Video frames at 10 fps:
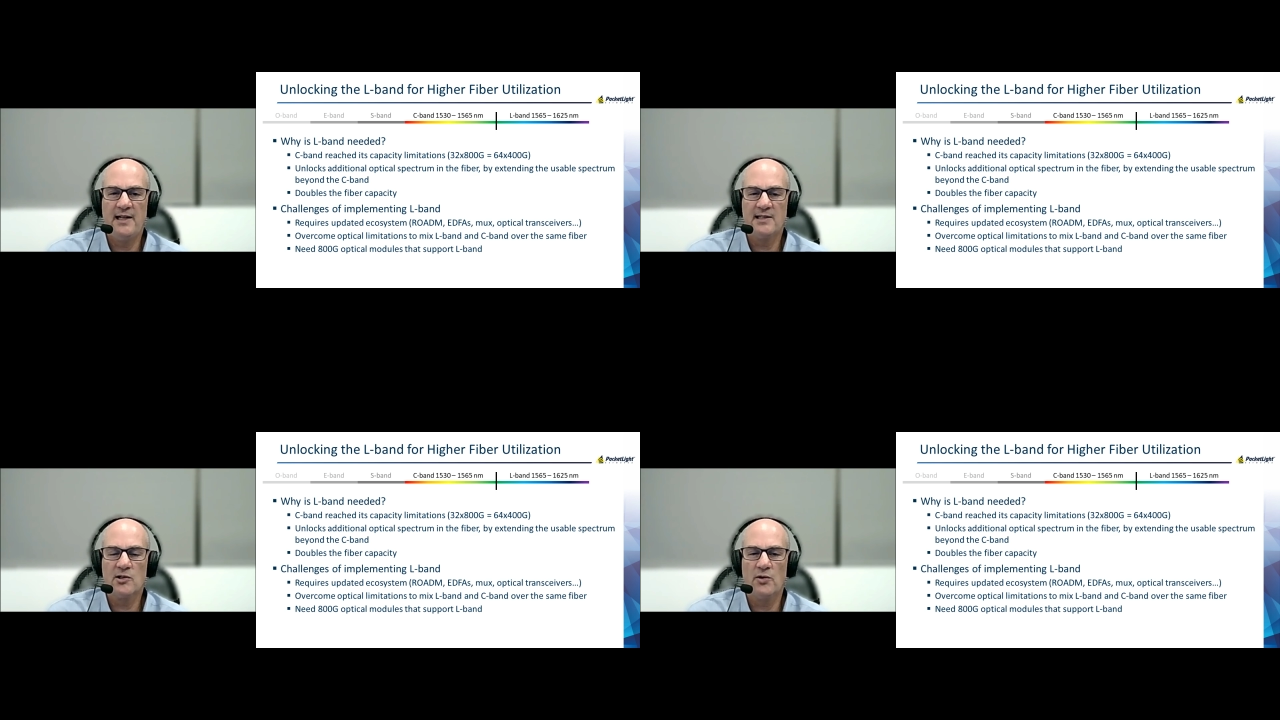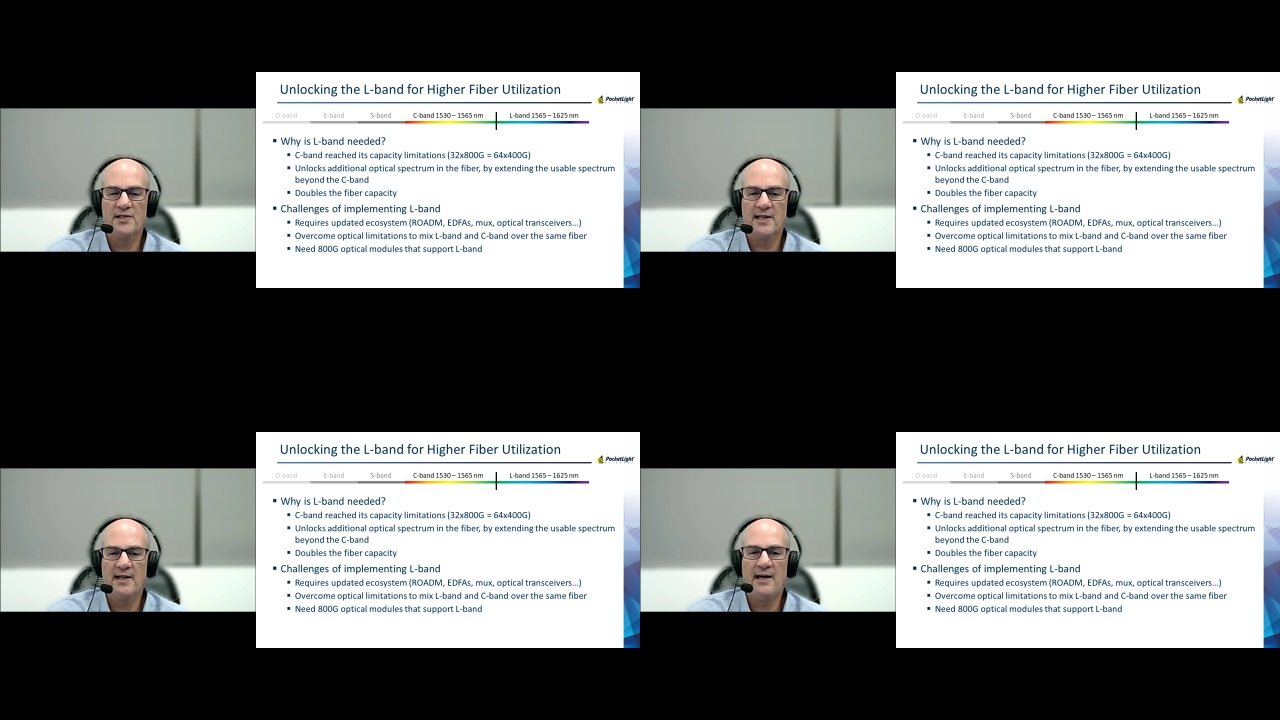
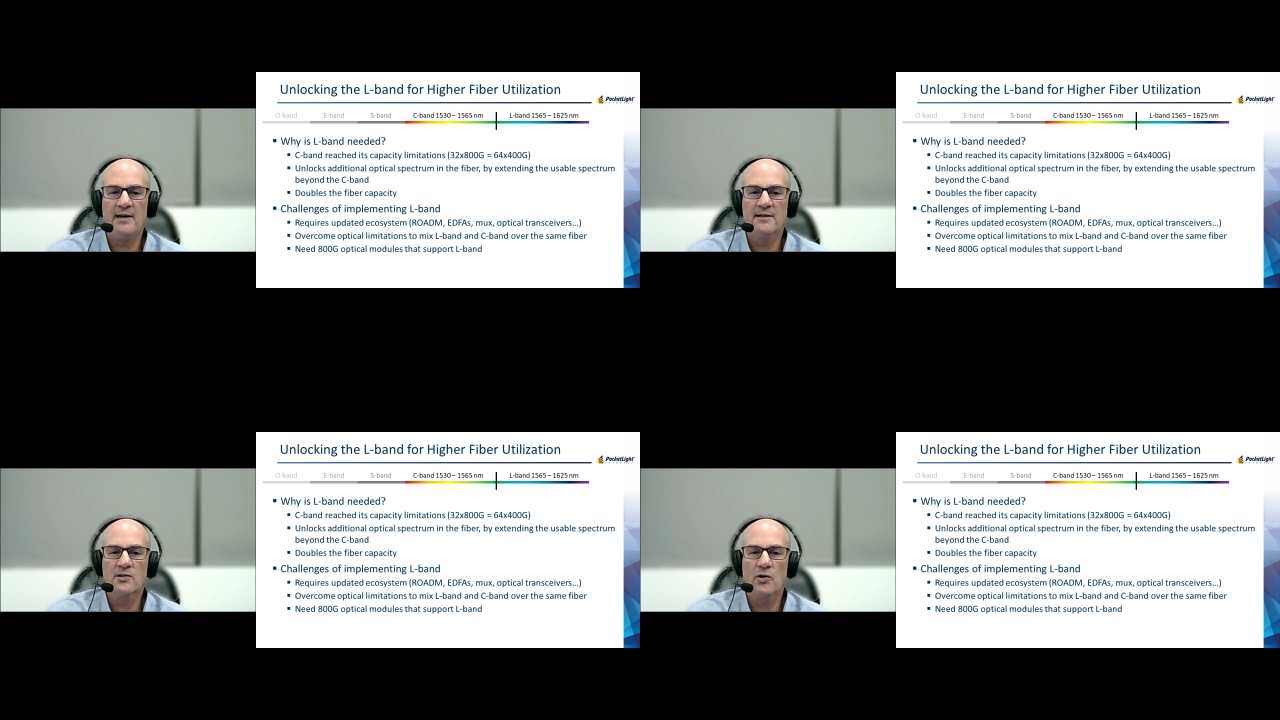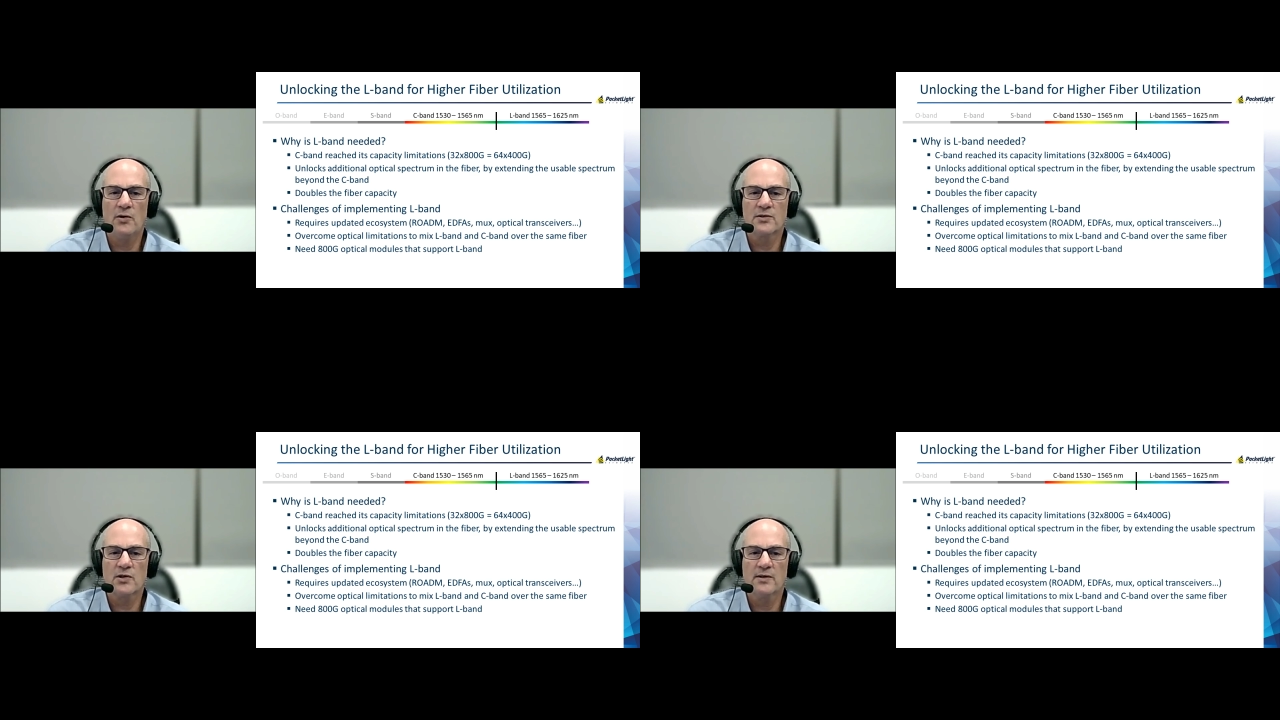OSNR, and so
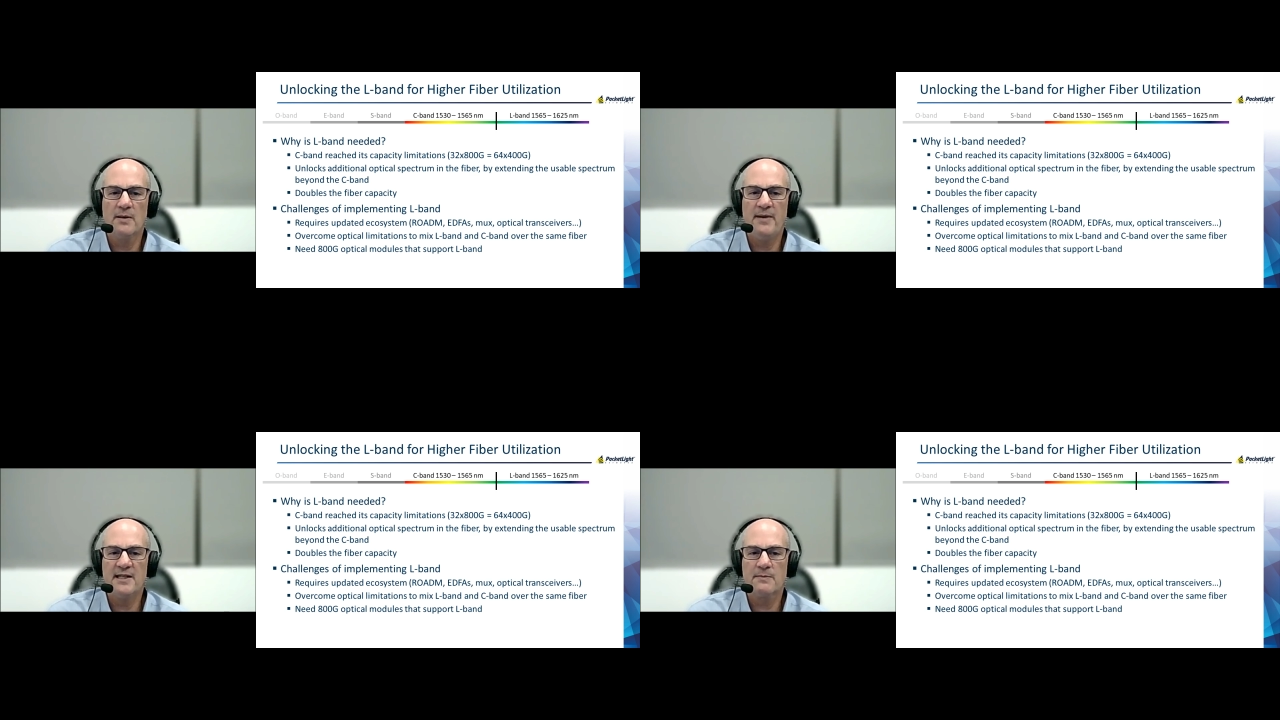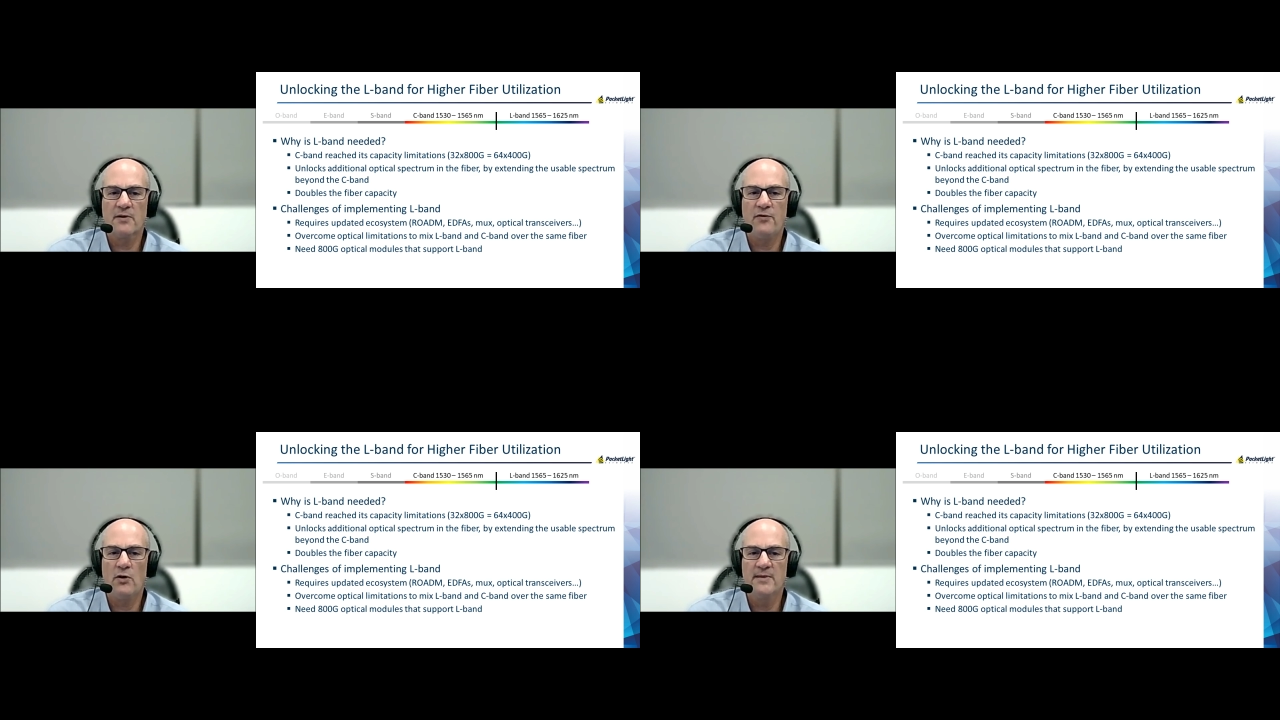on. So the best
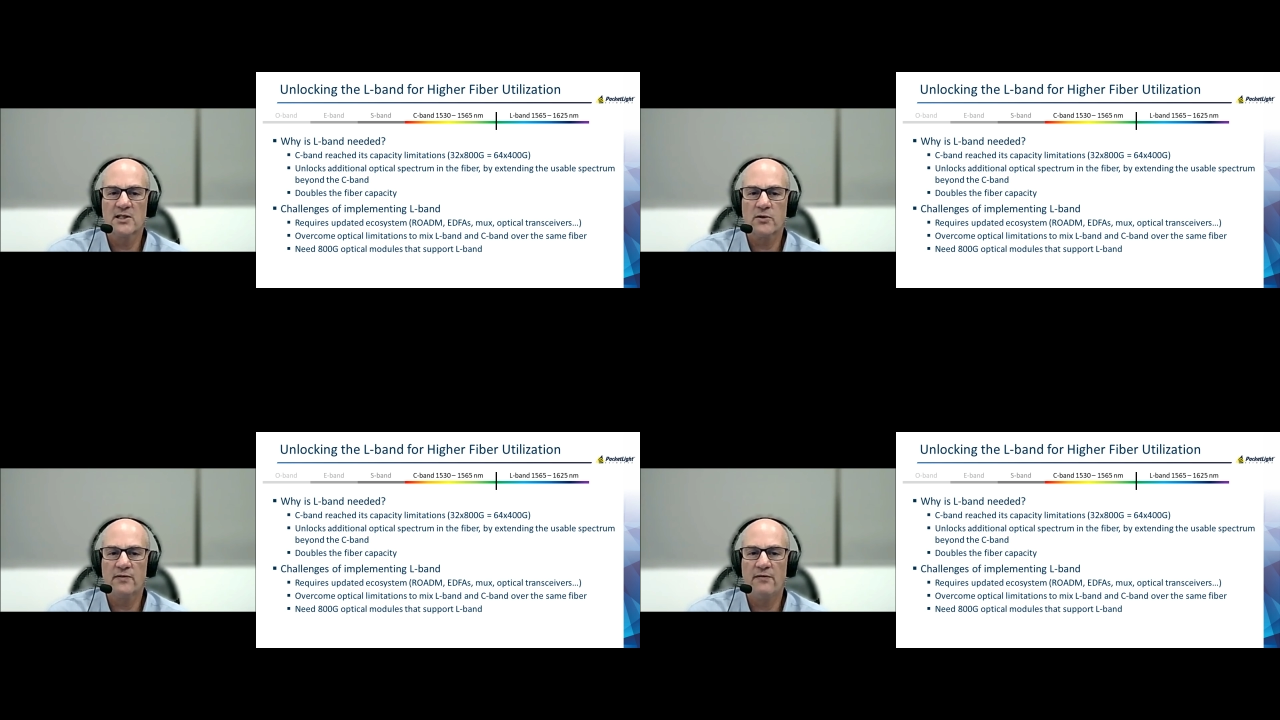performance of